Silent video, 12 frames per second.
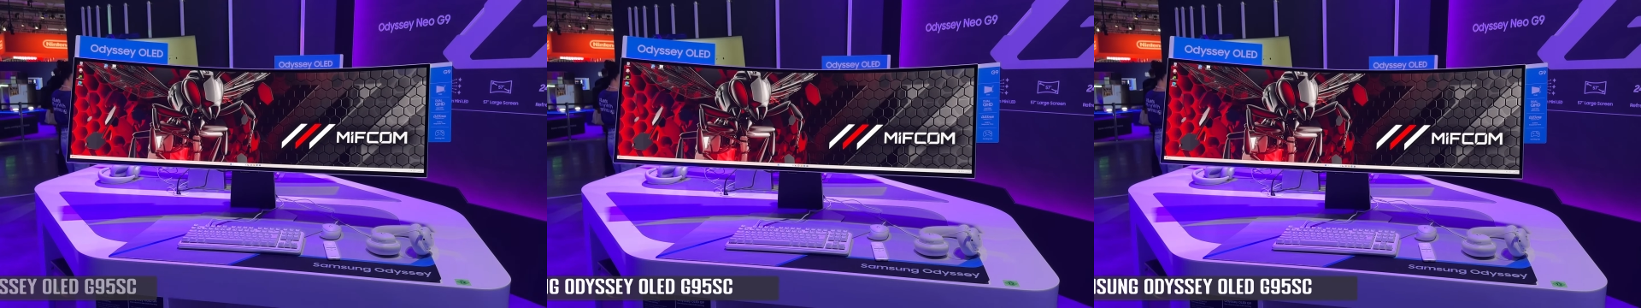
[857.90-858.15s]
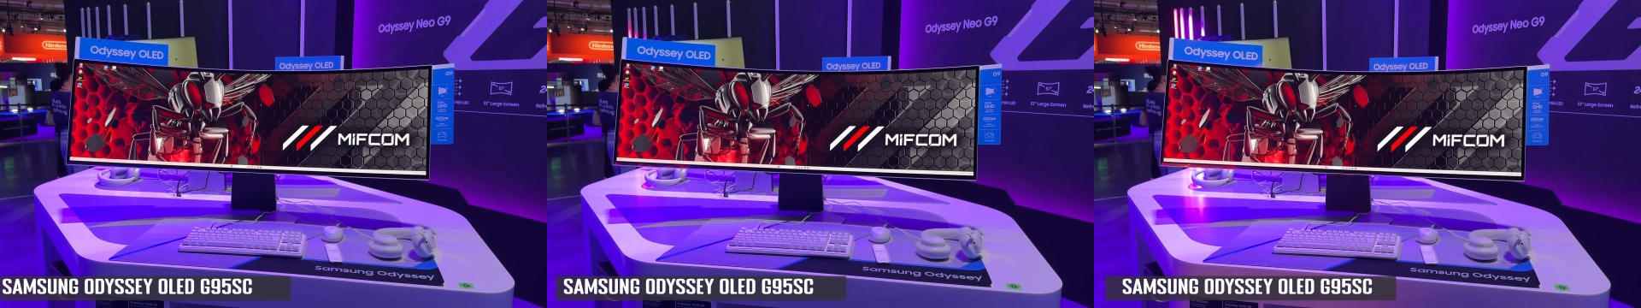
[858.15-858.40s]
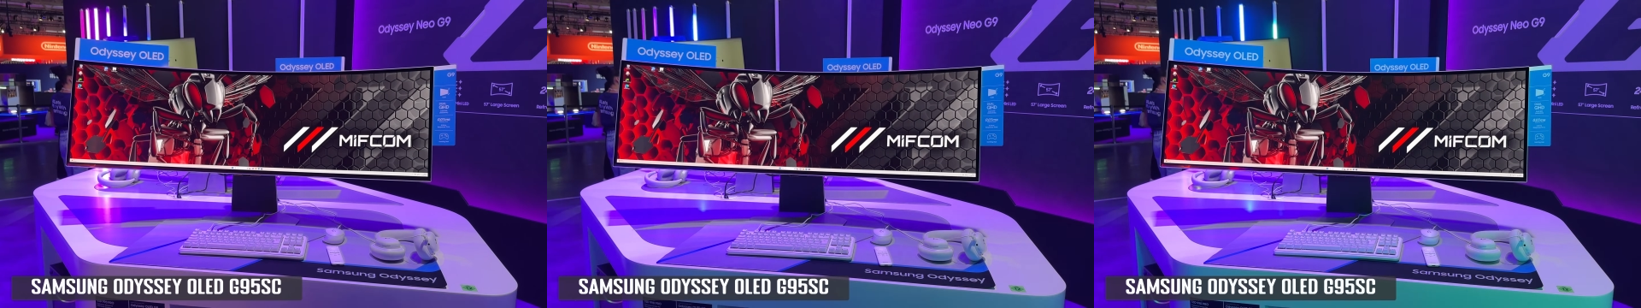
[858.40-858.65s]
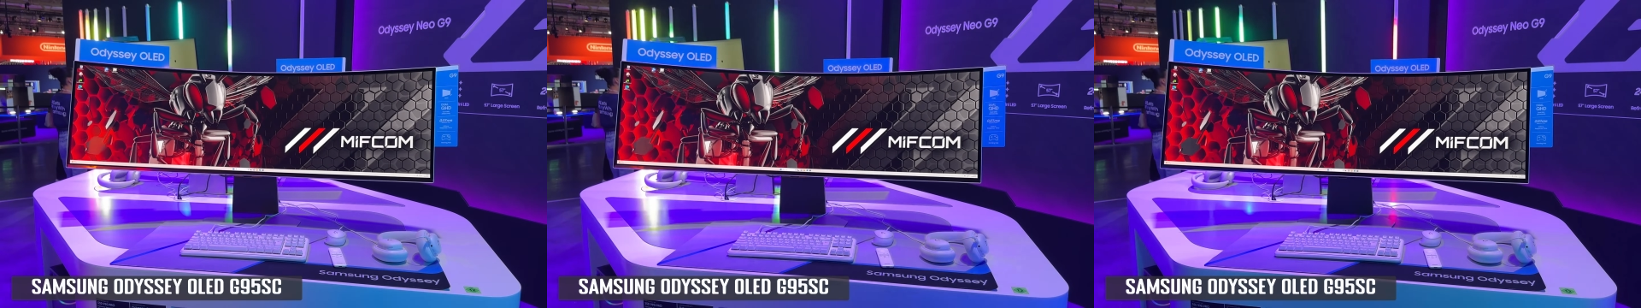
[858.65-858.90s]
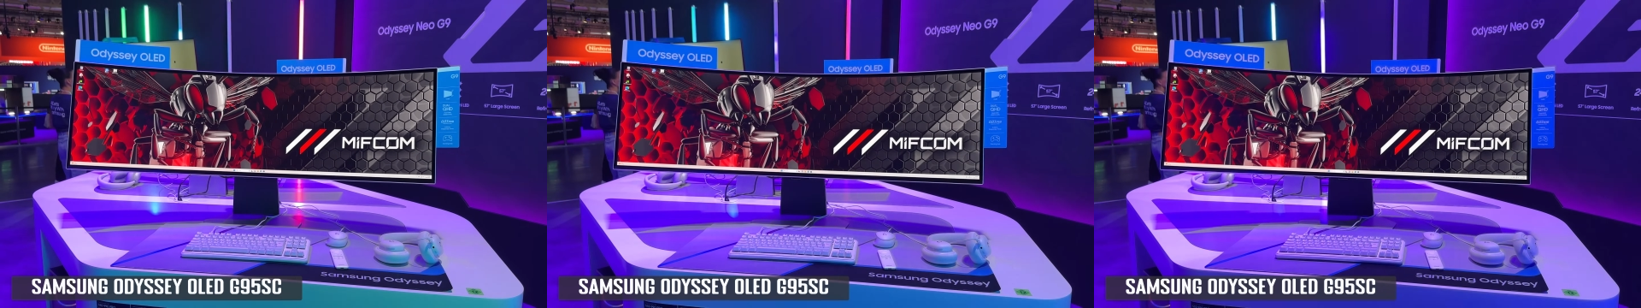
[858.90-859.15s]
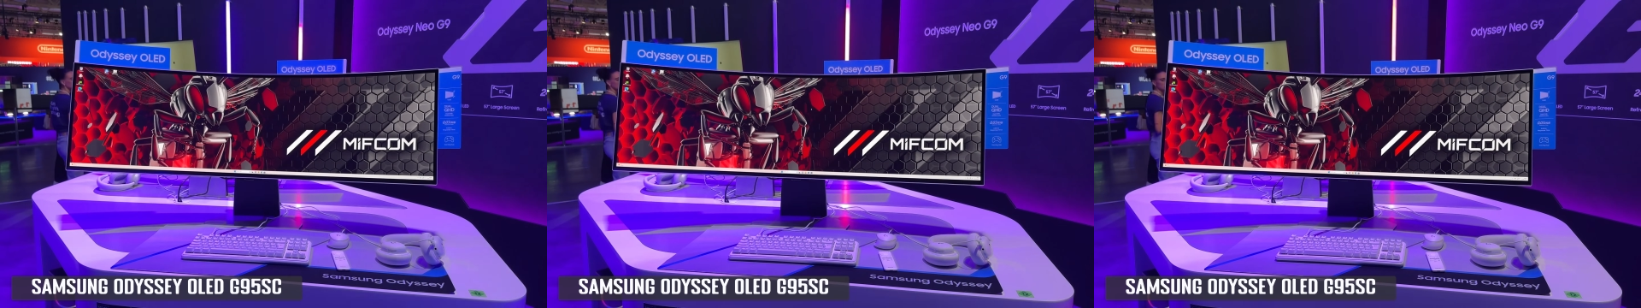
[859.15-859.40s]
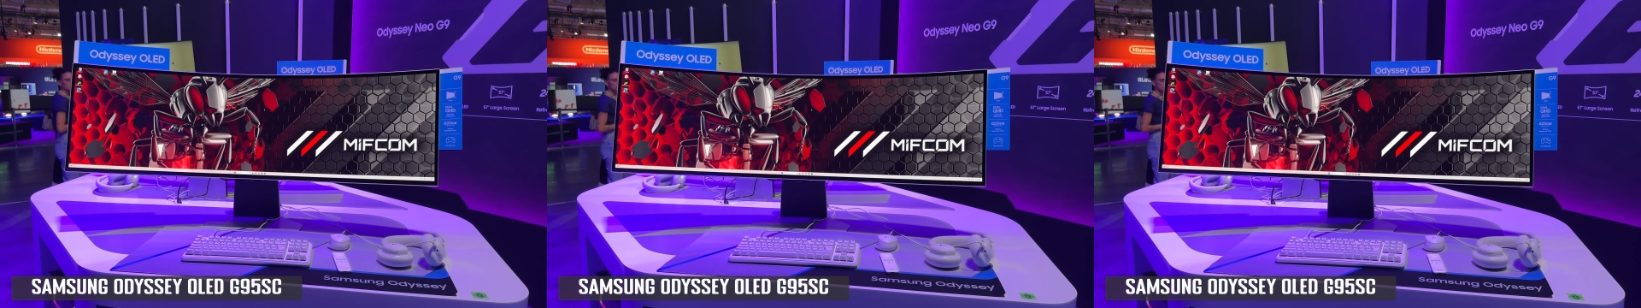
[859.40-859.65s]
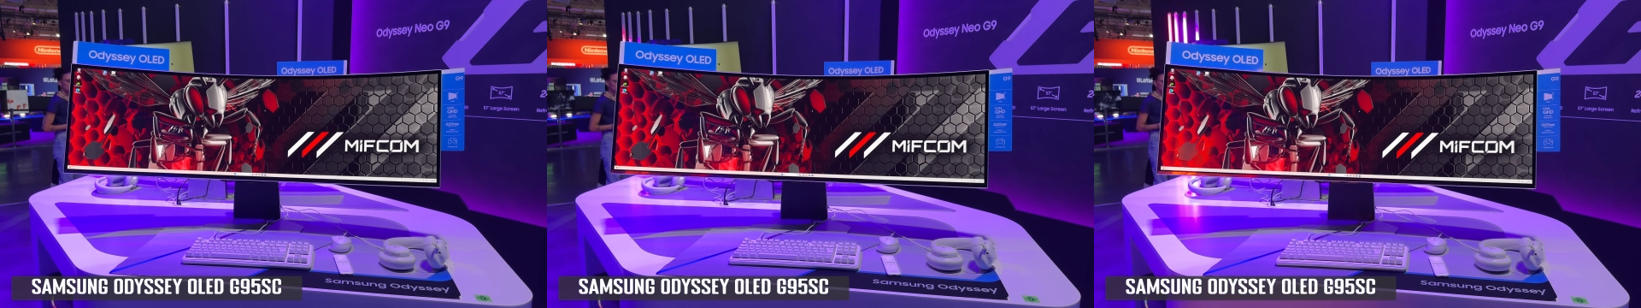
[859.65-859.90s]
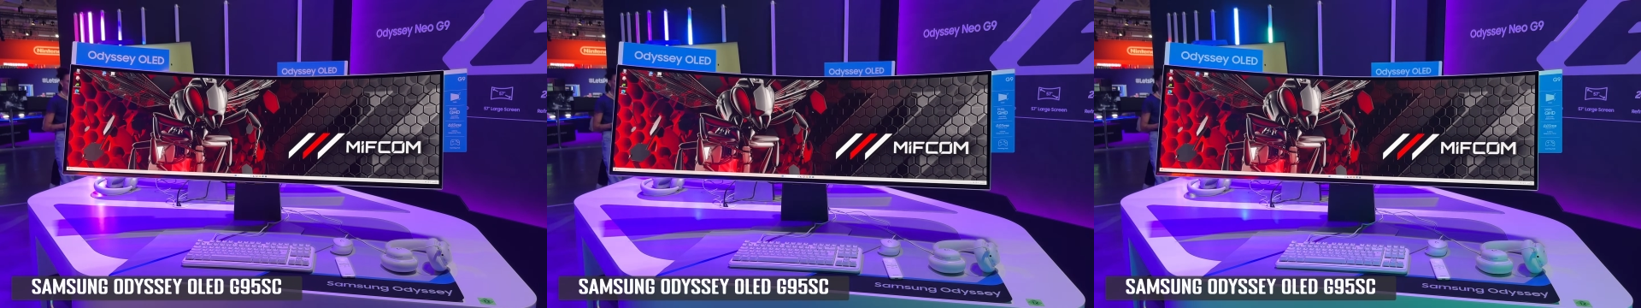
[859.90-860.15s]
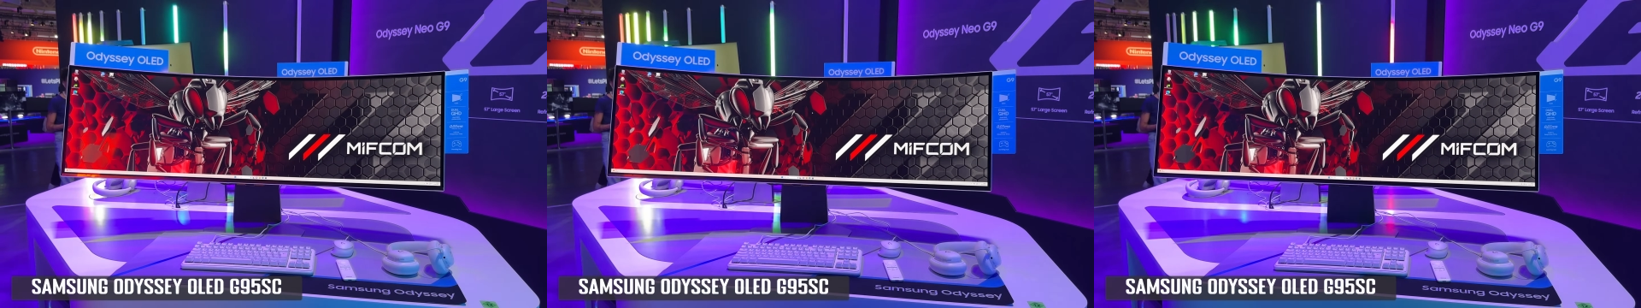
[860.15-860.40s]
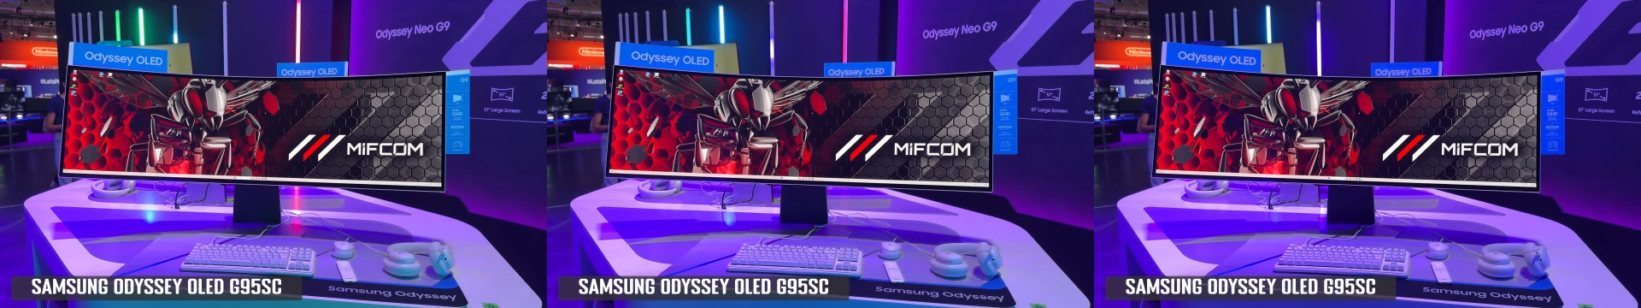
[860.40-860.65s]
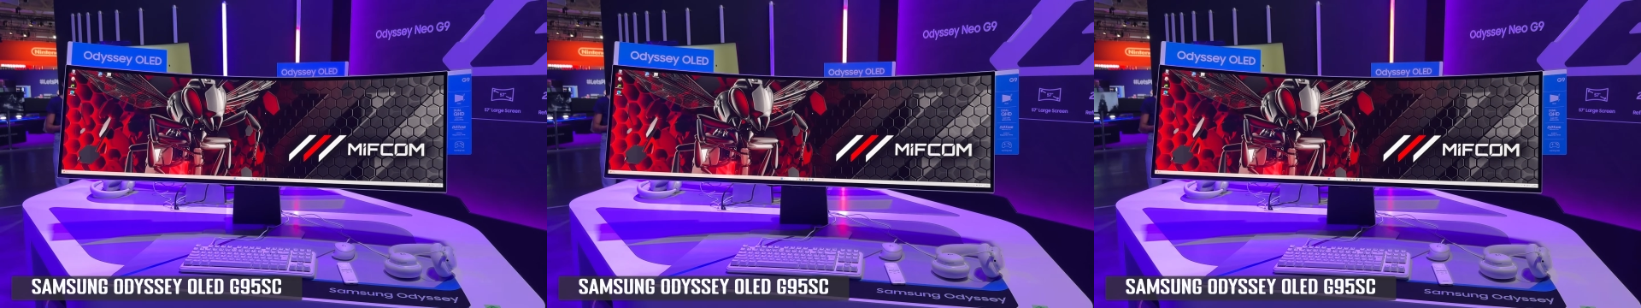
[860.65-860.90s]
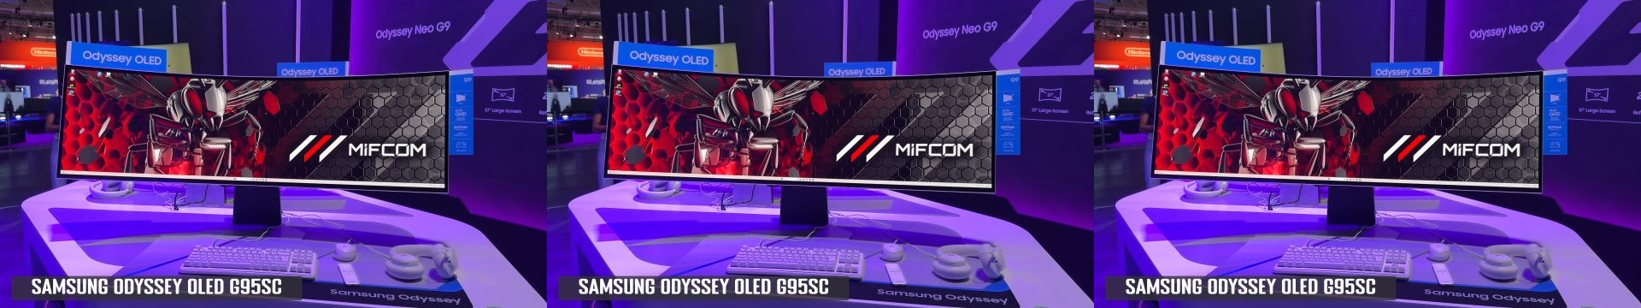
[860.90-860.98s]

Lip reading: [unreadable: no face in view]